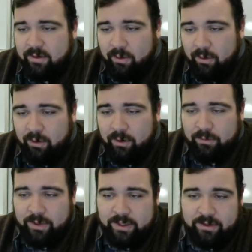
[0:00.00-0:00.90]
or
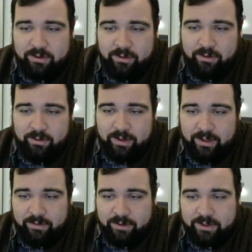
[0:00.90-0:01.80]
we can do
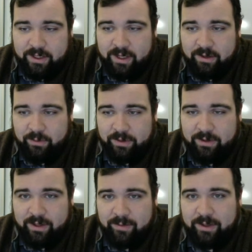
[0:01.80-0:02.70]
inverse tan with
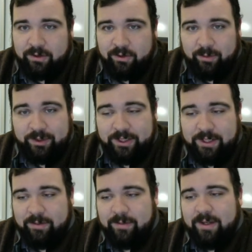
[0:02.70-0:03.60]
them in our normal
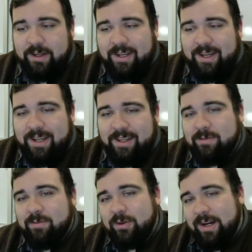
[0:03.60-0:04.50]
setup and then
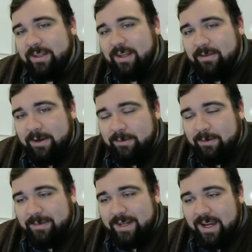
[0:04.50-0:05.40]
subtract that value
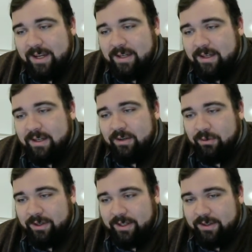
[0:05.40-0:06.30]
from 90 in
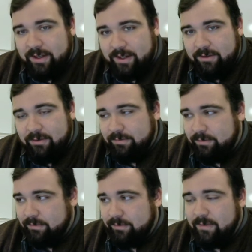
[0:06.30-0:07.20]
order to get that angle.
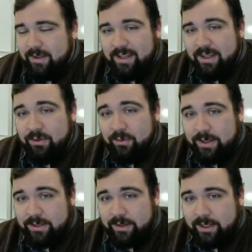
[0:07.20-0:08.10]
Either way
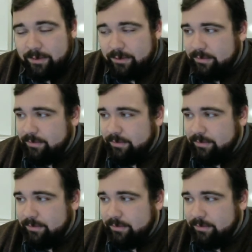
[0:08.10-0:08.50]
is viable.